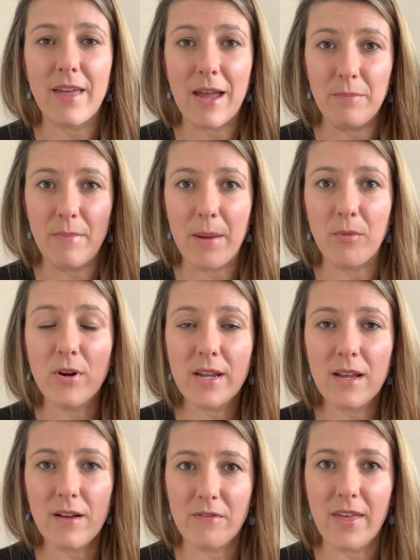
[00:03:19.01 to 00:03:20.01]

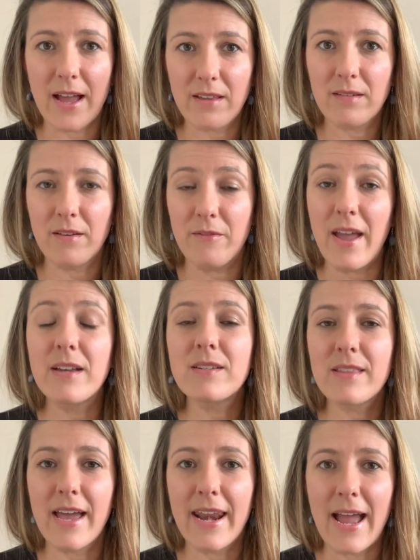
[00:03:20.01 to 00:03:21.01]
memory of that event
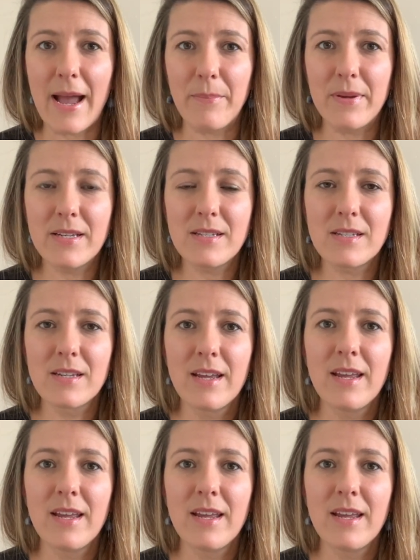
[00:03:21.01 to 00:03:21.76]
that happened